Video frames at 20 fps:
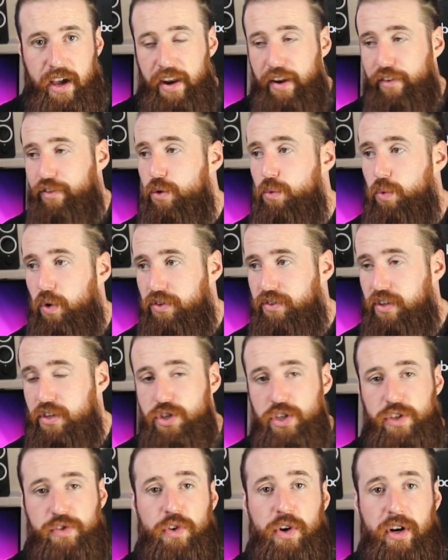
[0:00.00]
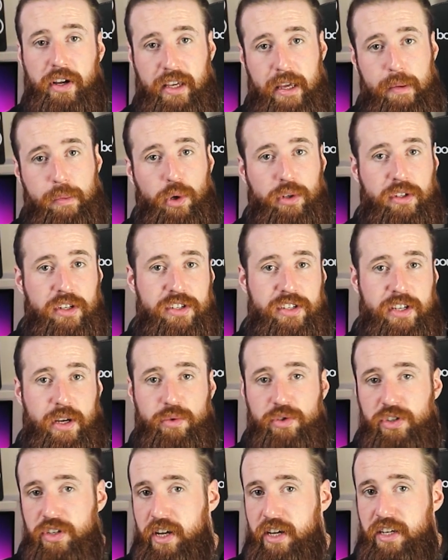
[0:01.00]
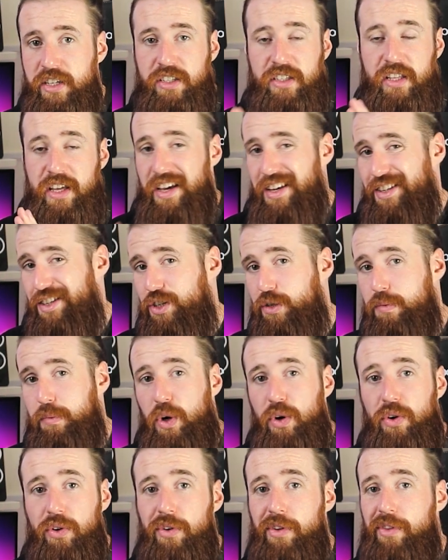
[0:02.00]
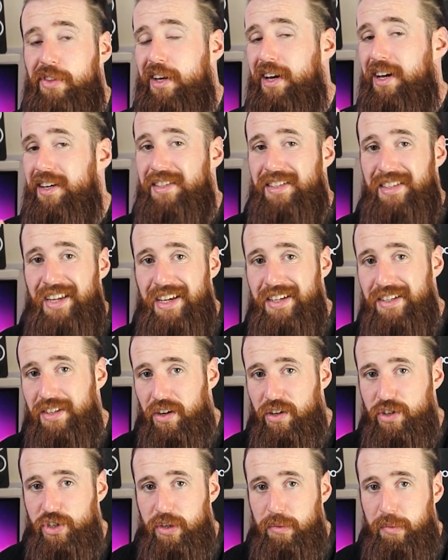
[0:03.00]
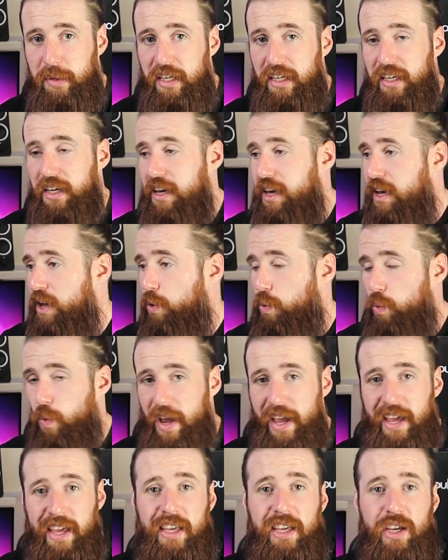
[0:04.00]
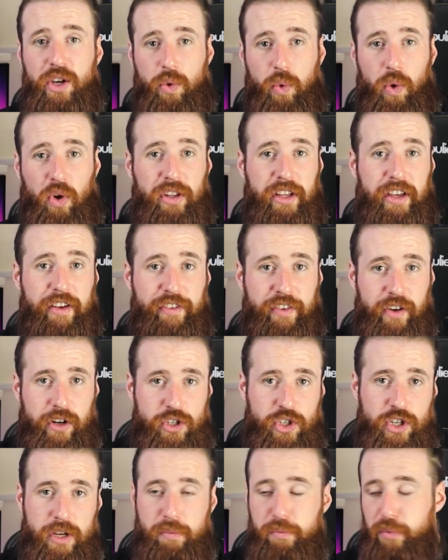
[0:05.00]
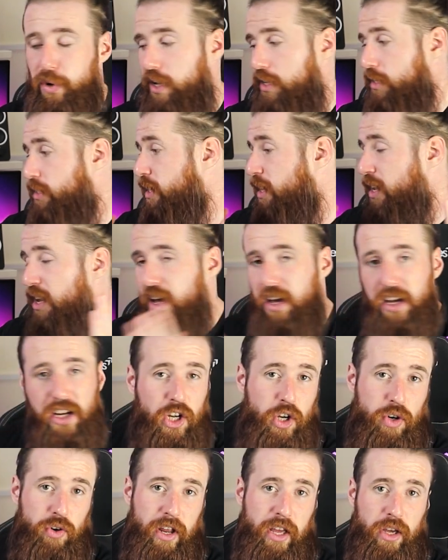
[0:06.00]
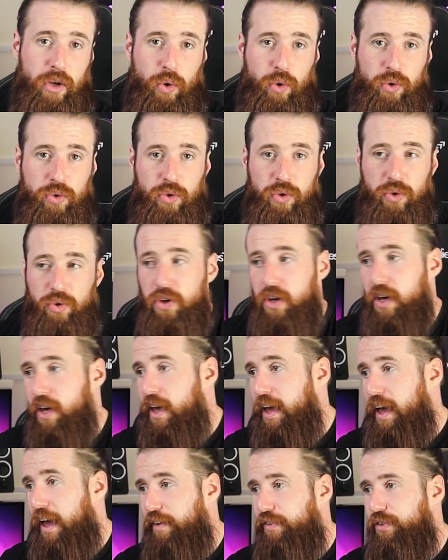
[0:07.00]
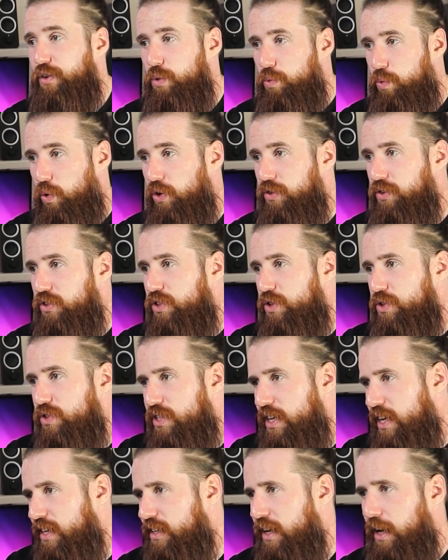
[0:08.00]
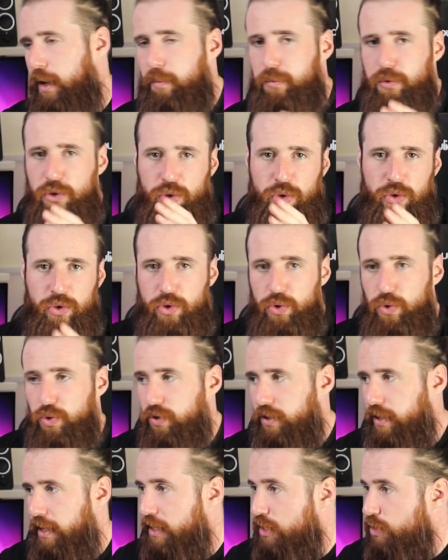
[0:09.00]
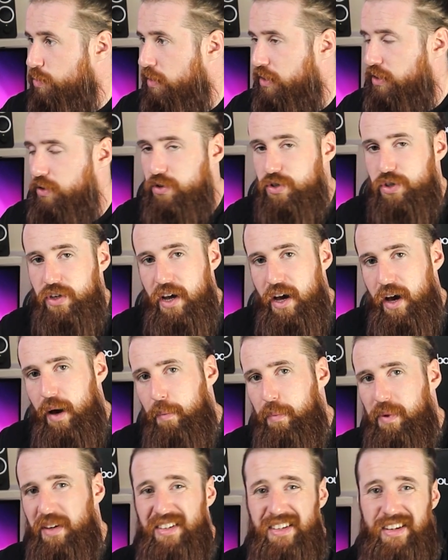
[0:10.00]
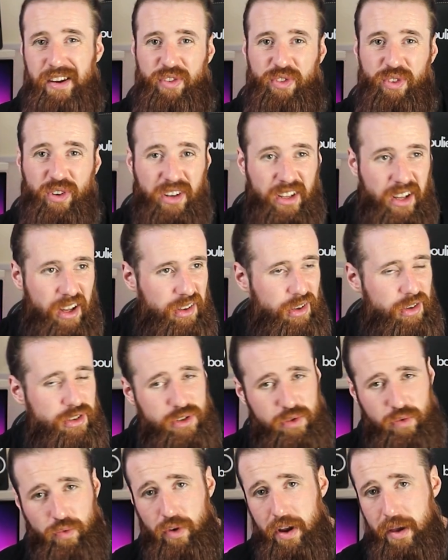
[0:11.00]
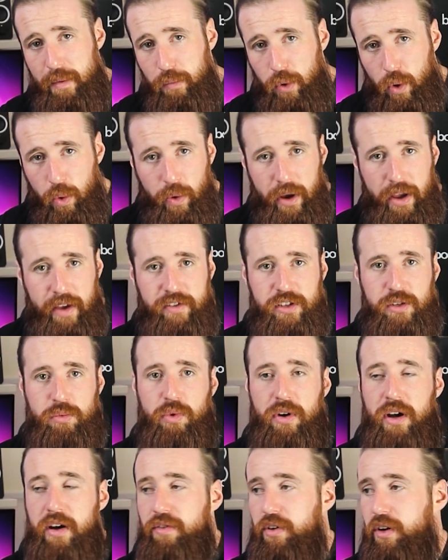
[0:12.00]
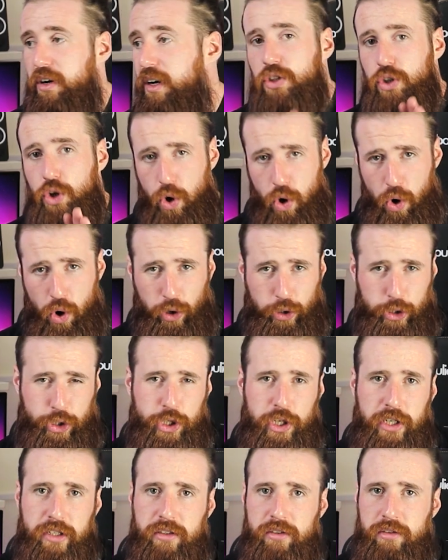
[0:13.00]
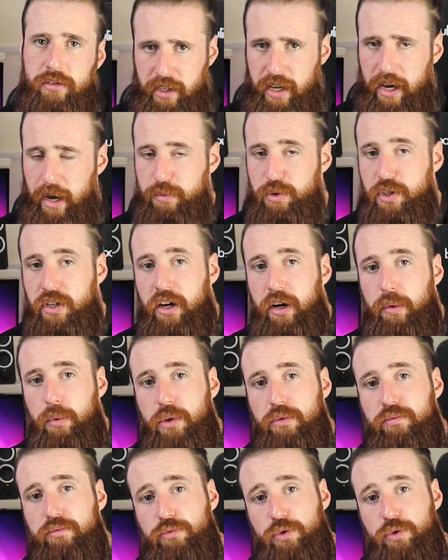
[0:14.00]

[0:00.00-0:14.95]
And if you want it just for a keyboard that sounds nice, that is small, that has nice RGB, weighty quality for a cheap price, great go-to. If you want to set it up to do things with your setup in different colours and rainbow waves and whatever, caution, the app's terrible.